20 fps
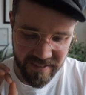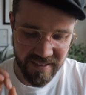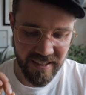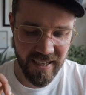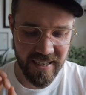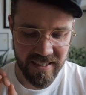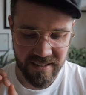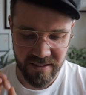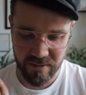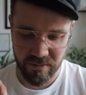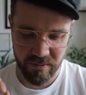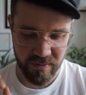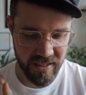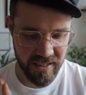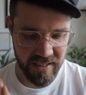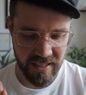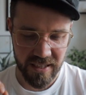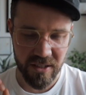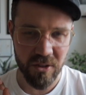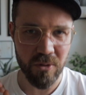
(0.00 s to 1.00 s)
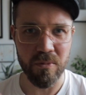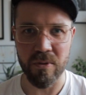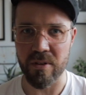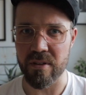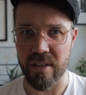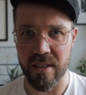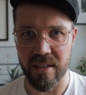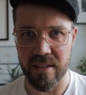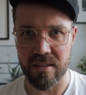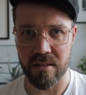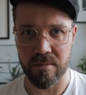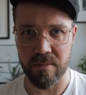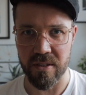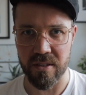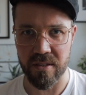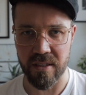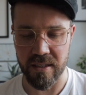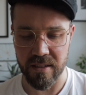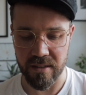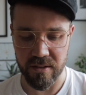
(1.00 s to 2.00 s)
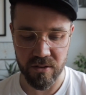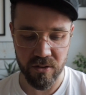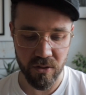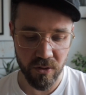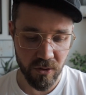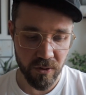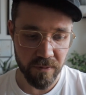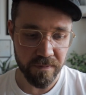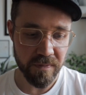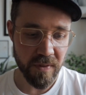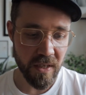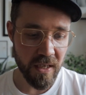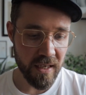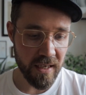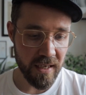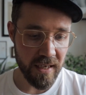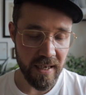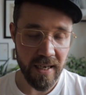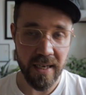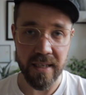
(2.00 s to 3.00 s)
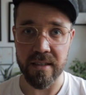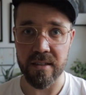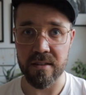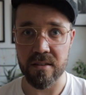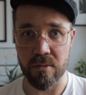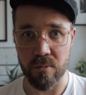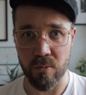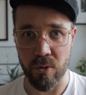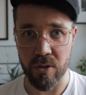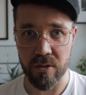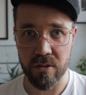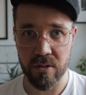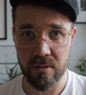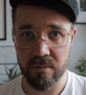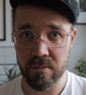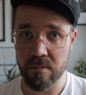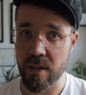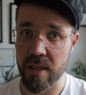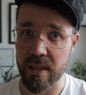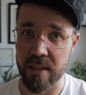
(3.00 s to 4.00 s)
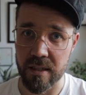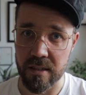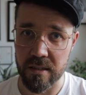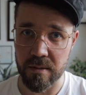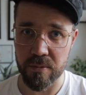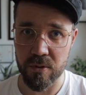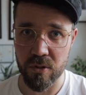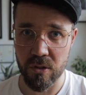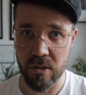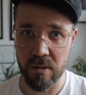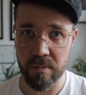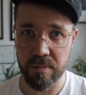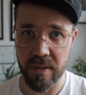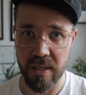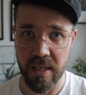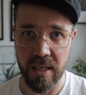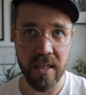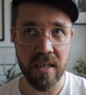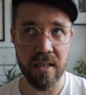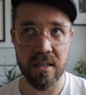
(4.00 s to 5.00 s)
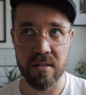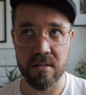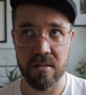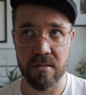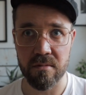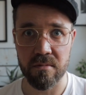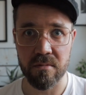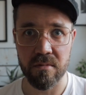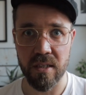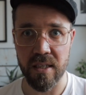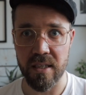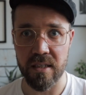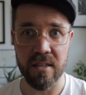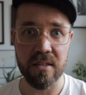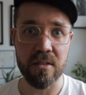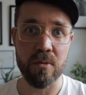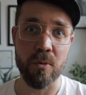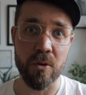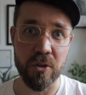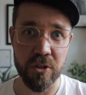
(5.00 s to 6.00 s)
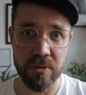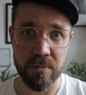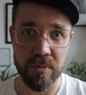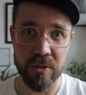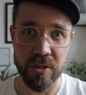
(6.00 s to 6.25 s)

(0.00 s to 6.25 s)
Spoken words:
that's really, I don't want that next to my skin. So it needs some water, it needs some soap, and it needs a washing